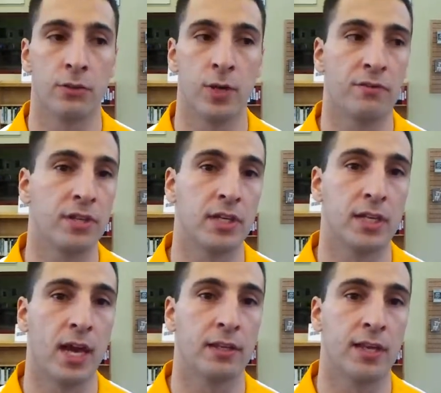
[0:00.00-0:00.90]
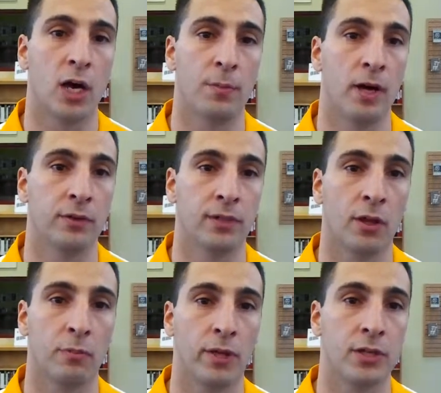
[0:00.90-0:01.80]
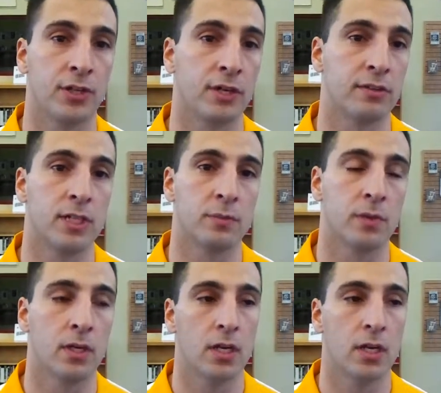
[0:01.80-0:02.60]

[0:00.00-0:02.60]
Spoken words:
doing everything he can to help out the other players on the team.